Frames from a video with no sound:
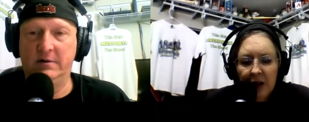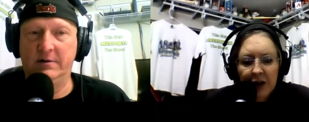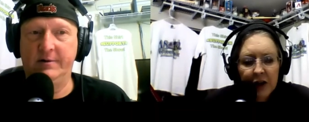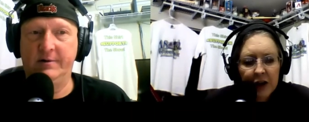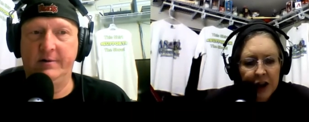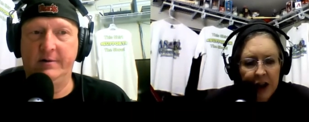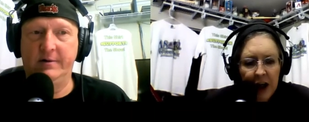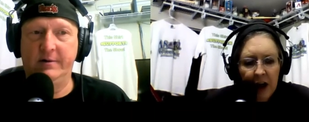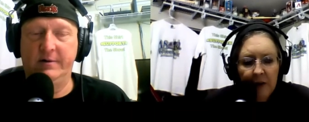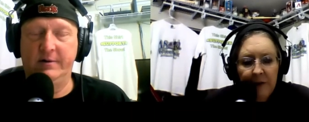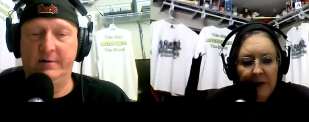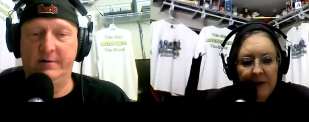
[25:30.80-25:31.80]
Speaker 1: share,
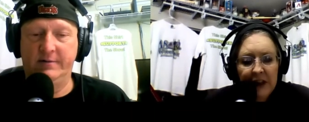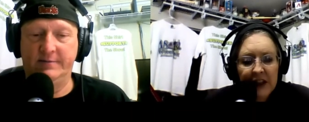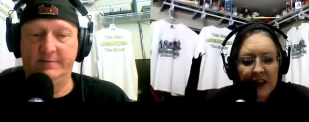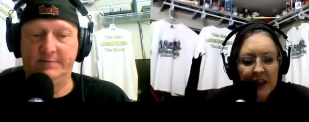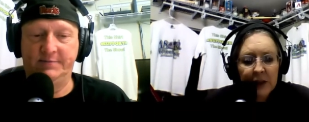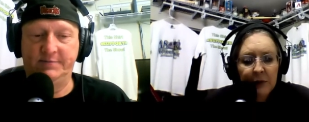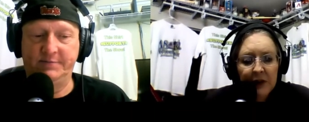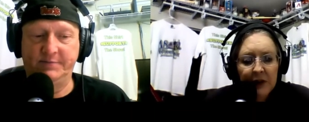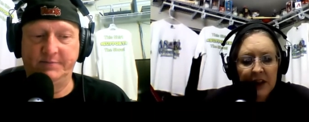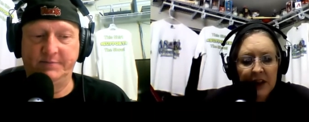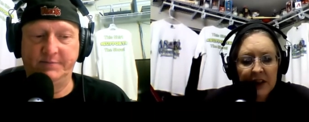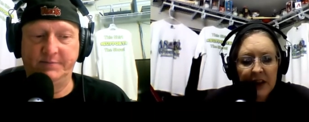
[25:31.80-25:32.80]
56%,
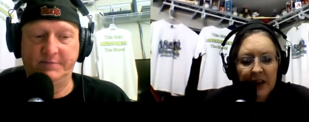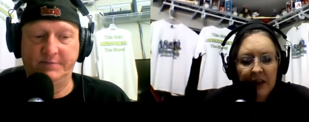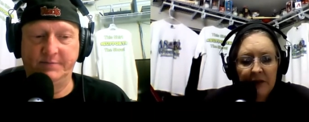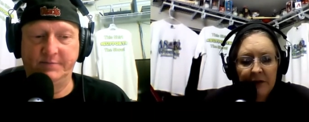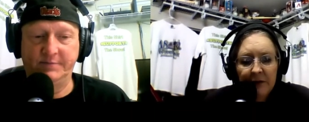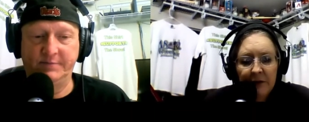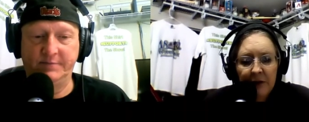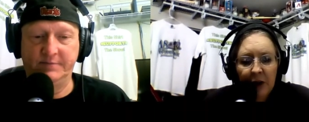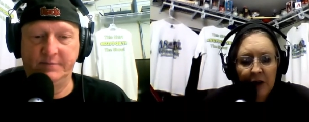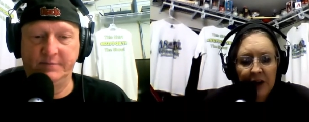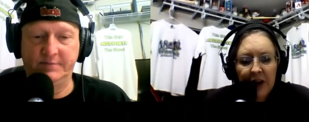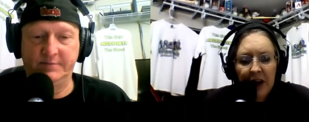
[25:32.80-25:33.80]
said they've heard
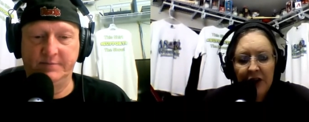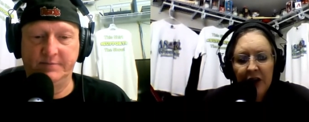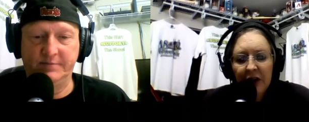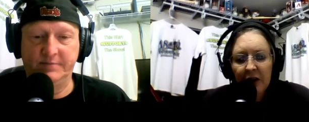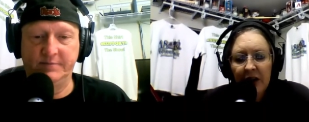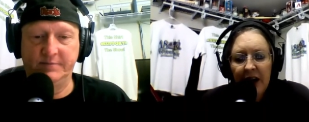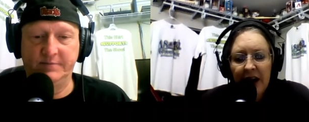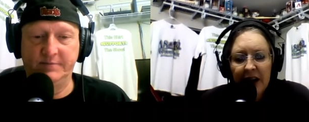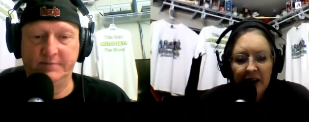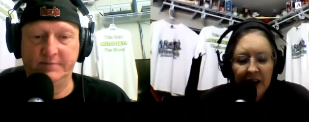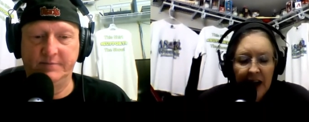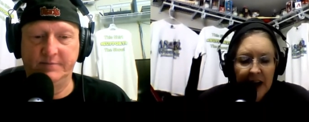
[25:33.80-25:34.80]
nothing or not a
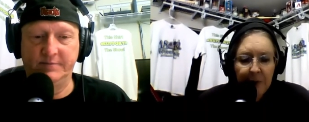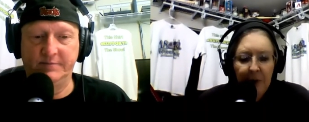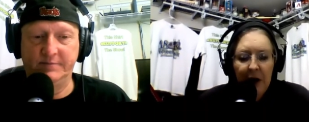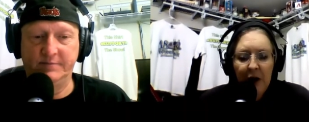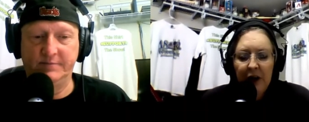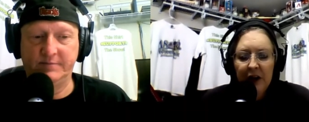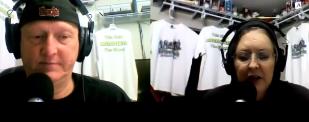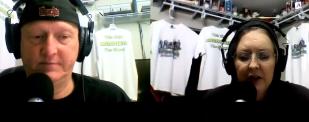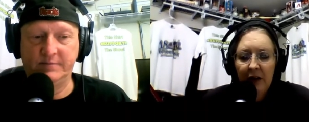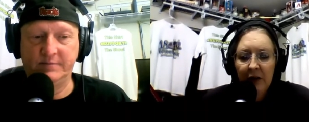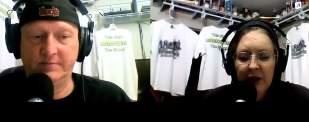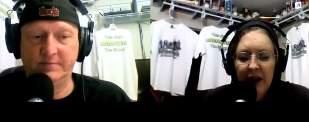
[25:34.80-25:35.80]
lot about it.
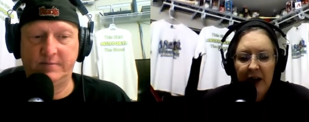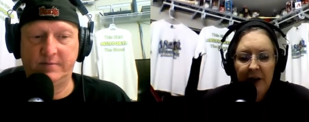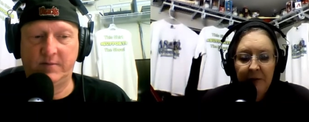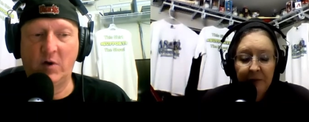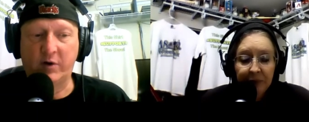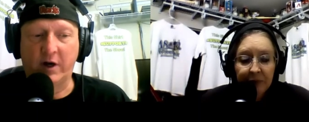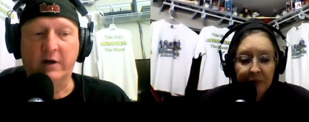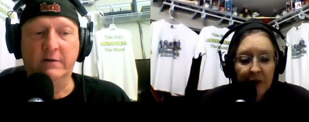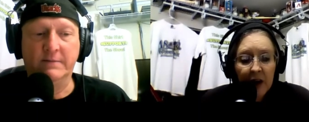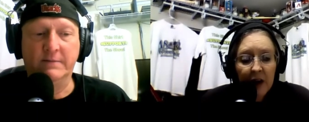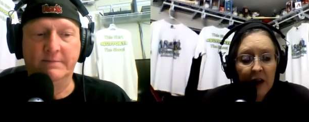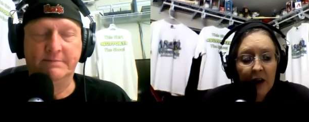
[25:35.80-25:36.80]
Okay. Okay.
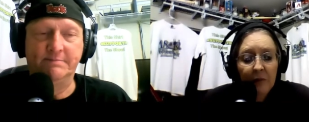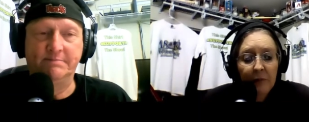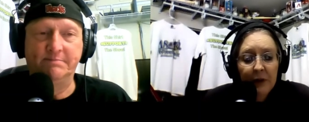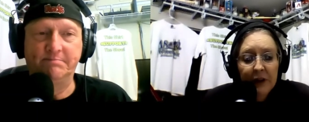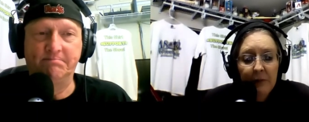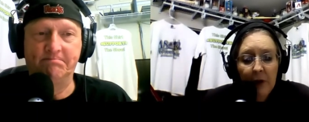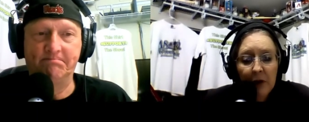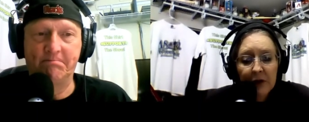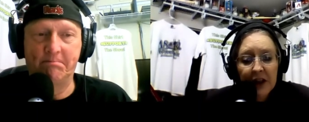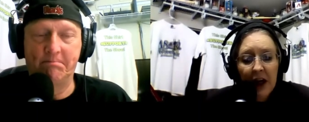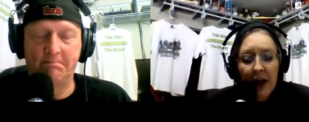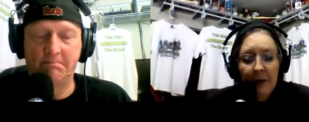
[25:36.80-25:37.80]
But the most
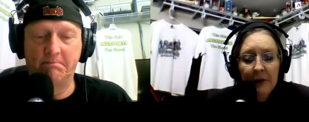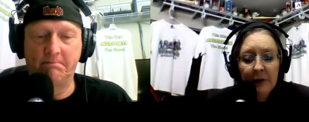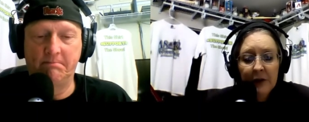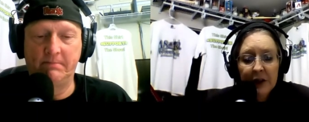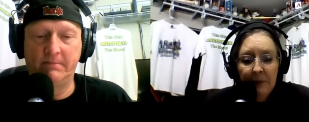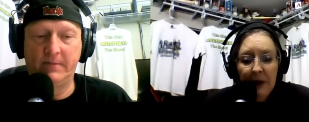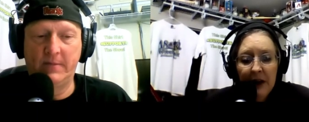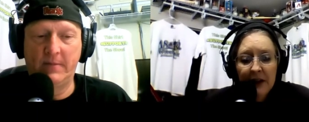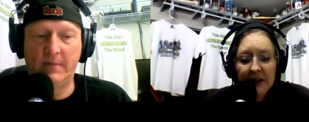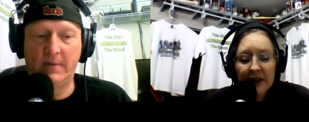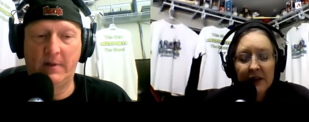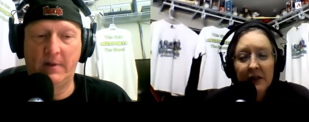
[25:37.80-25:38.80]
common
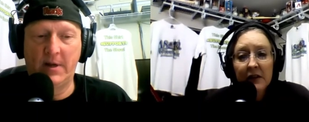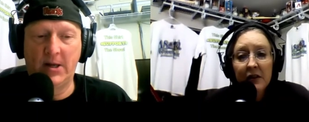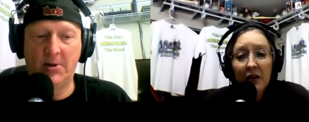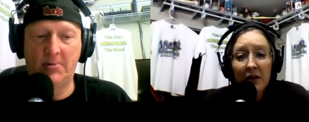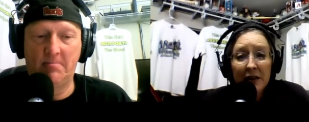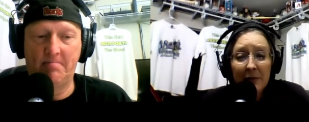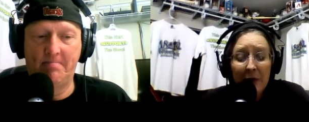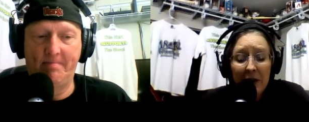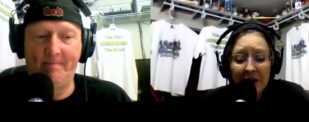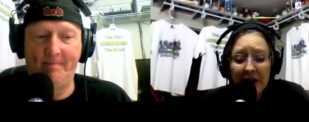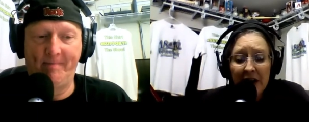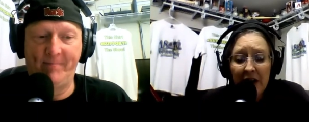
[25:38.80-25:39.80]
responses talked about
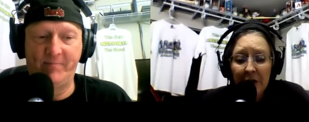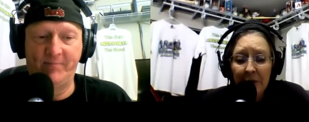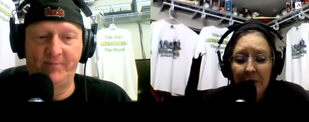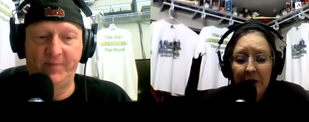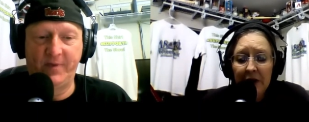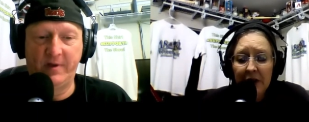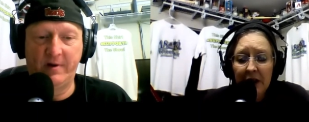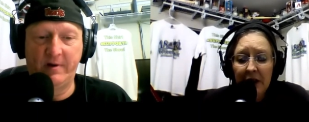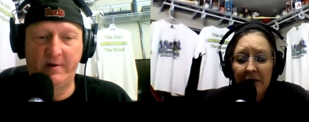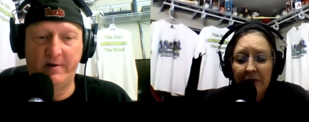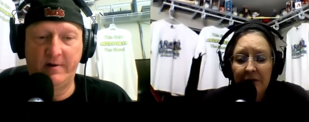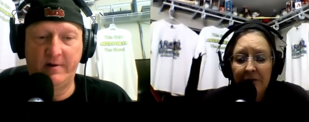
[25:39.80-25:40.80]
accountability.
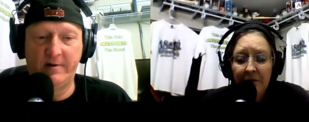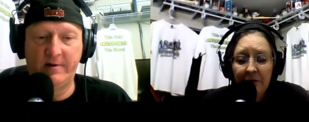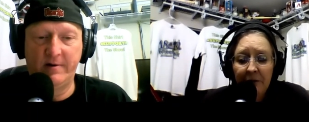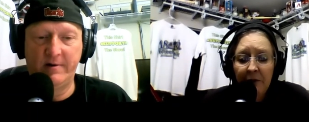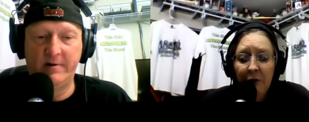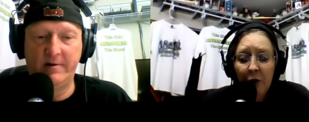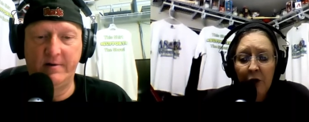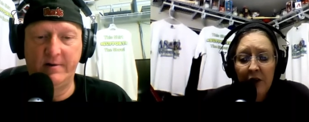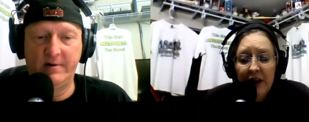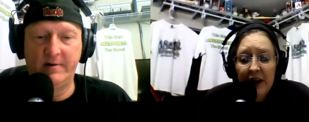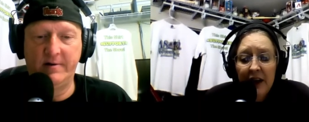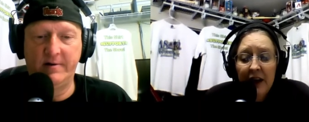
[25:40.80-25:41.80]

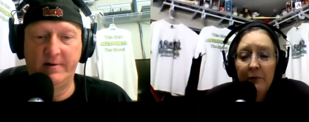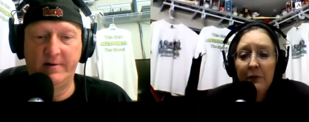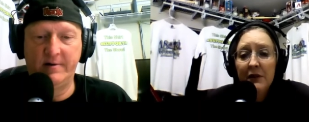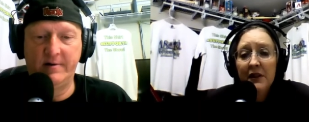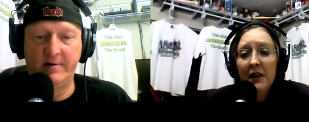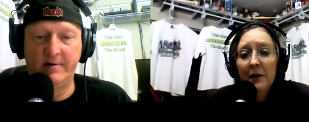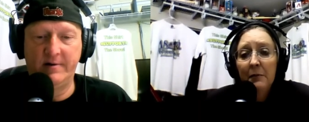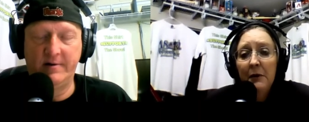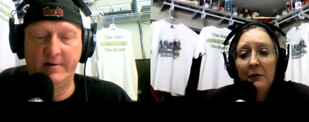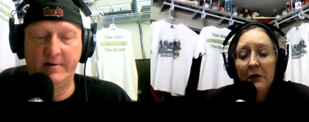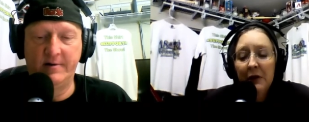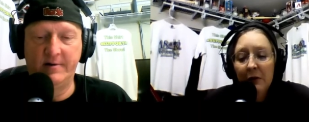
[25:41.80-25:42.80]
49% of the people
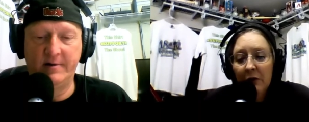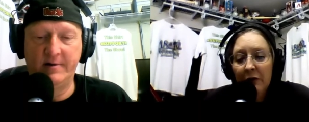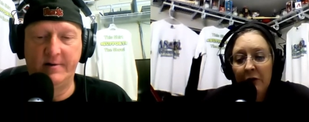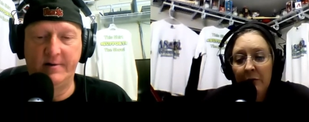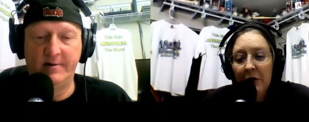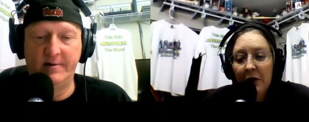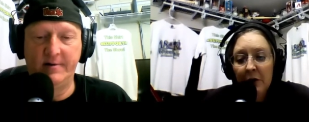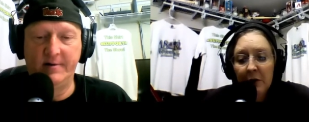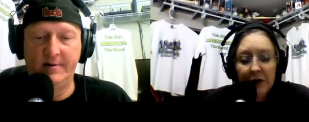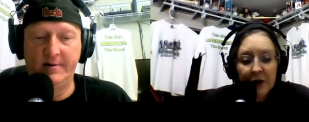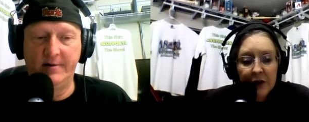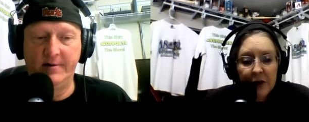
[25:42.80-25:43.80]
that were familiar with the
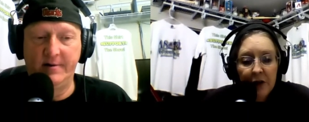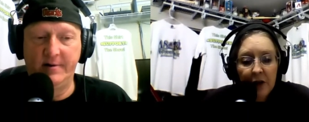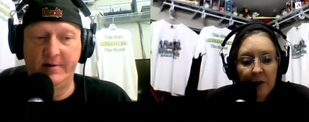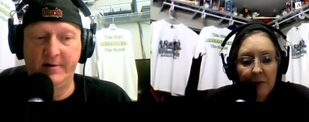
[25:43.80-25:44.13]
term